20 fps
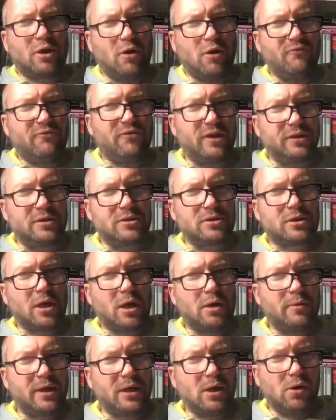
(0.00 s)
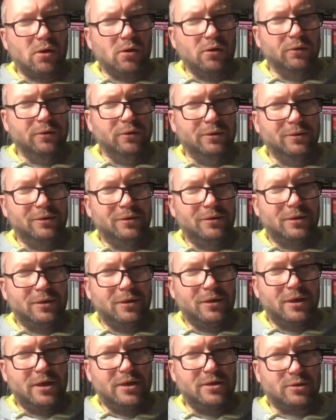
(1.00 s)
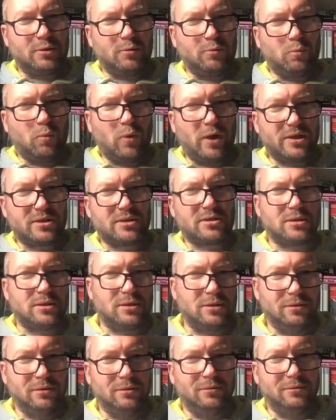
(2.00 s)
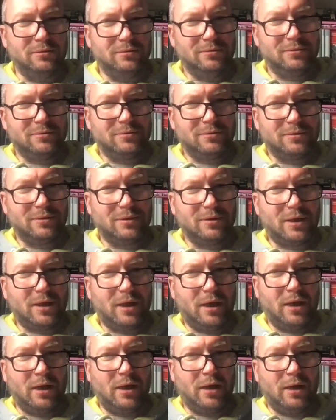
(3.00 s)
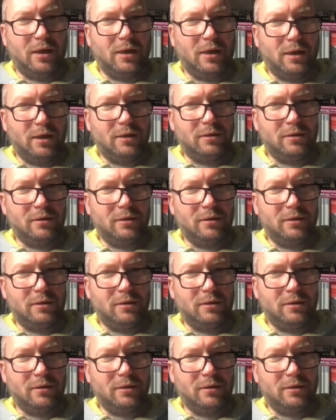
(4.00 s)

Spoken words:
conflict that's going on is a Western. That's